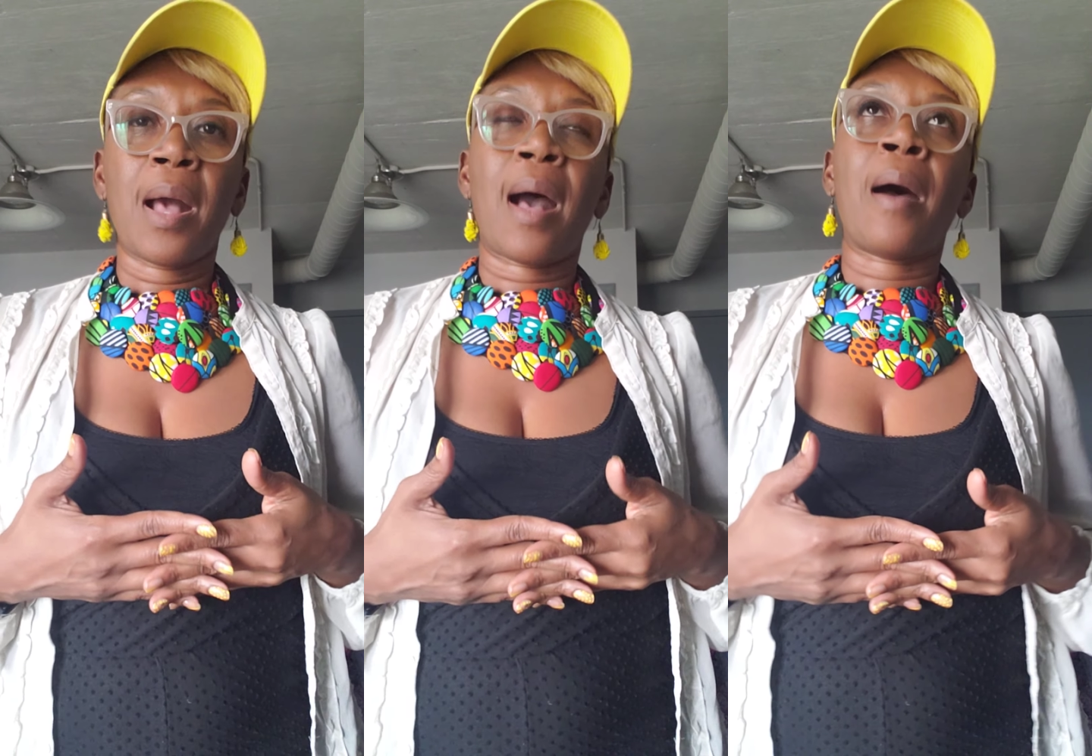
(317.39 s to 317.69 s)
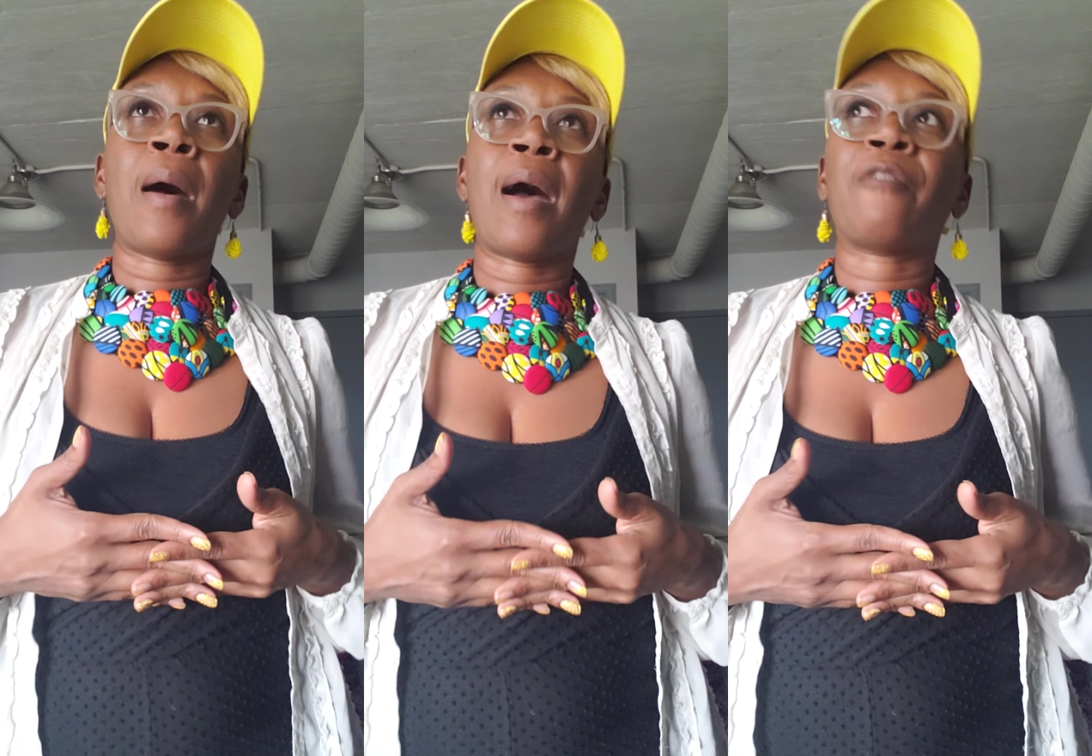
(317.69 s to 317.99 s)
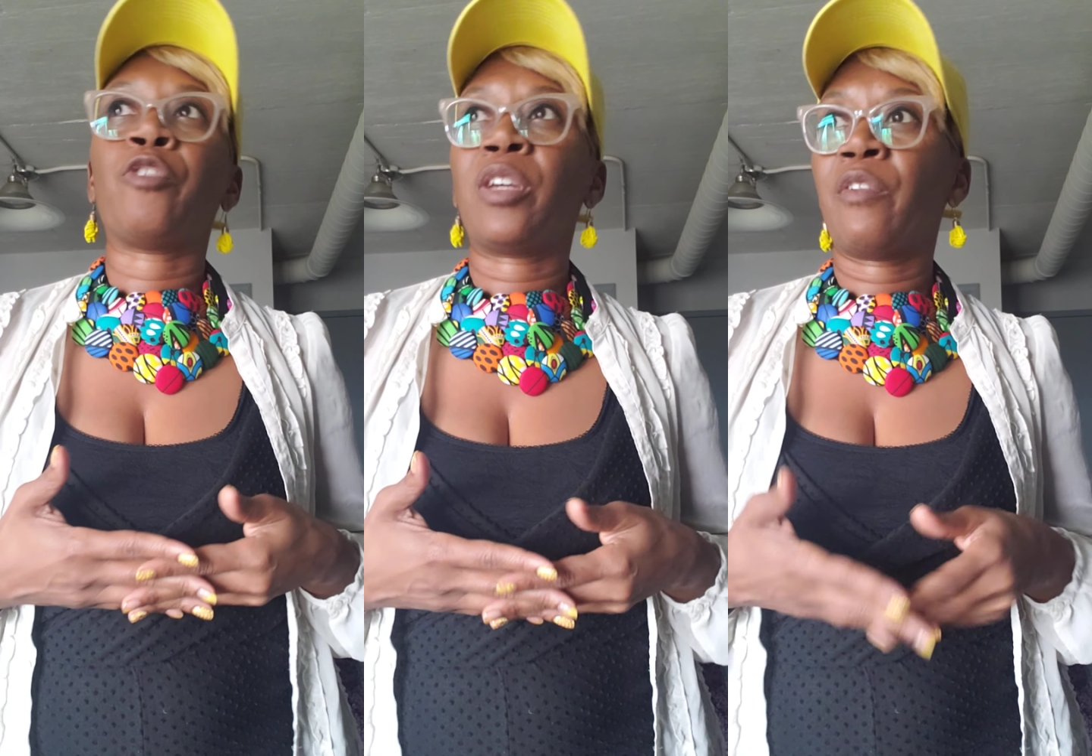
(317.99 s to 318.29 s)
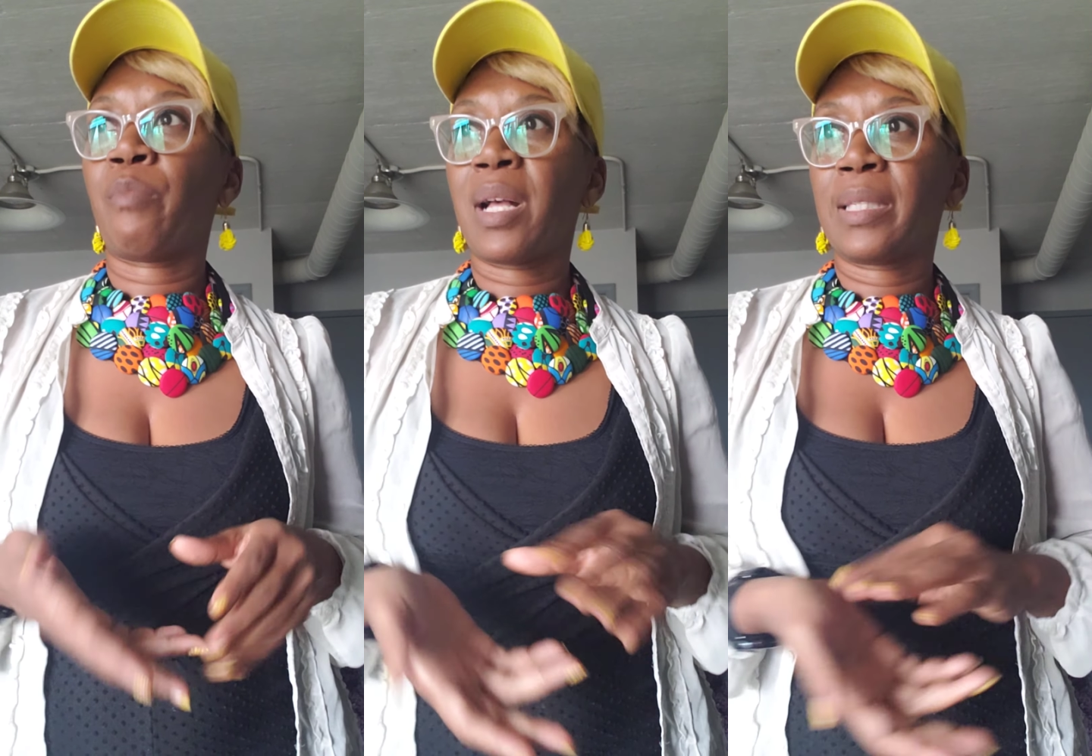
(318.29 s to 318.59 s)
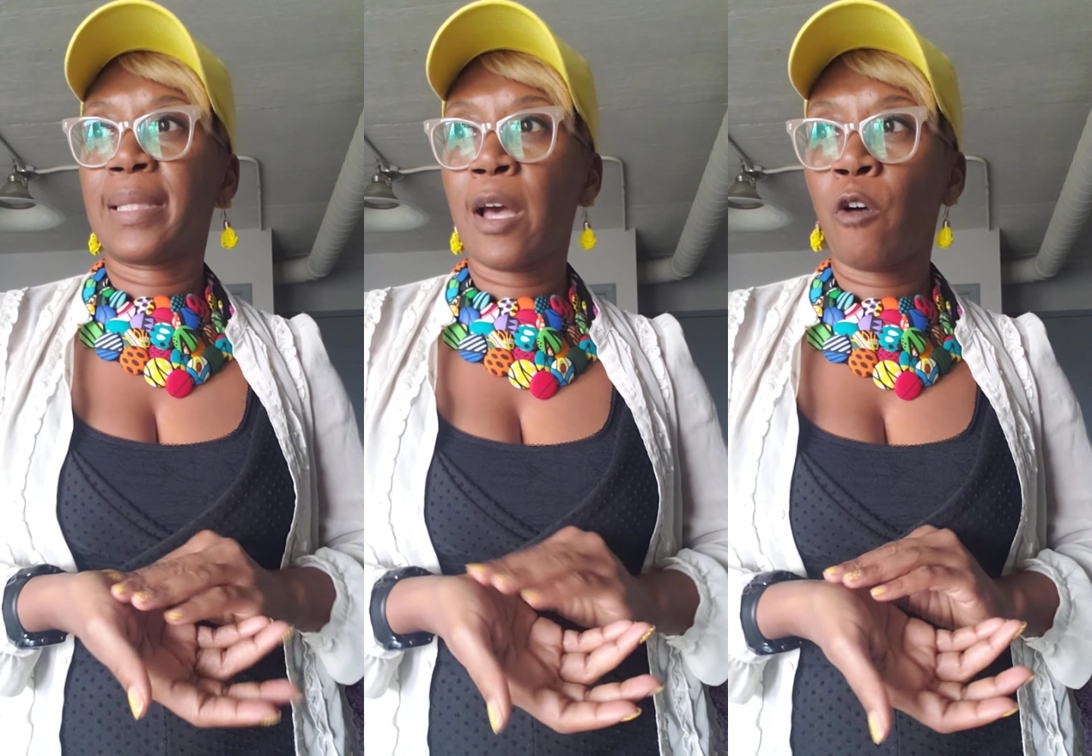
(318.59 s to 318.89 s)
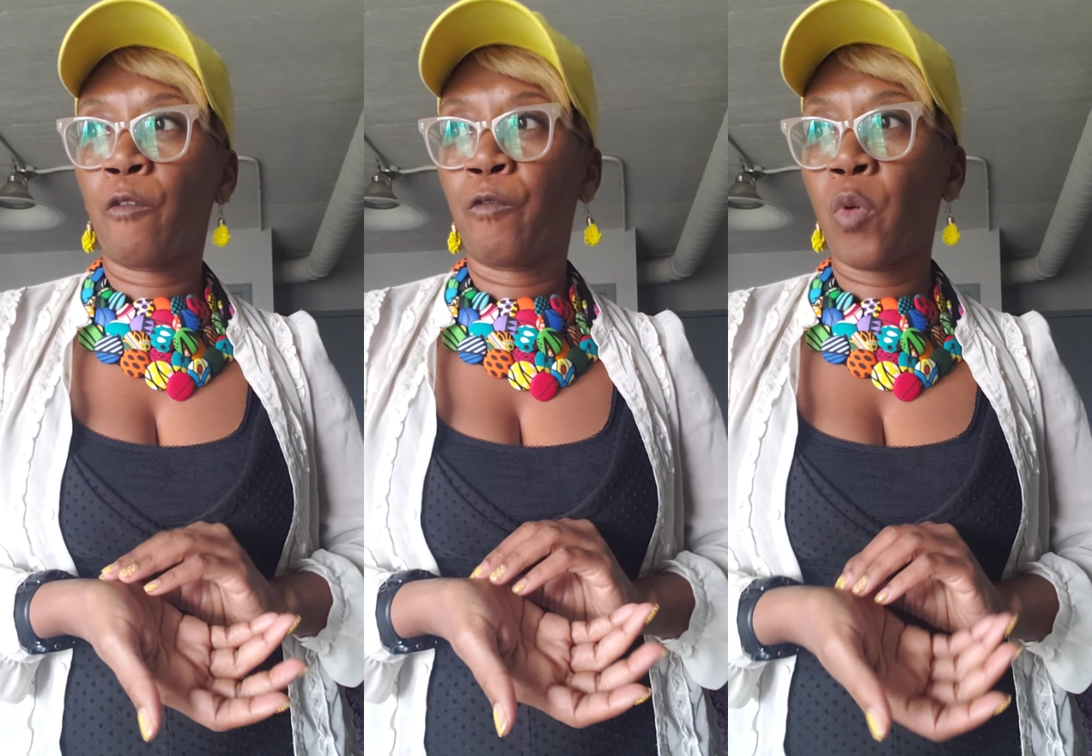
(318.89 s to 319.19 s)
I forgive myself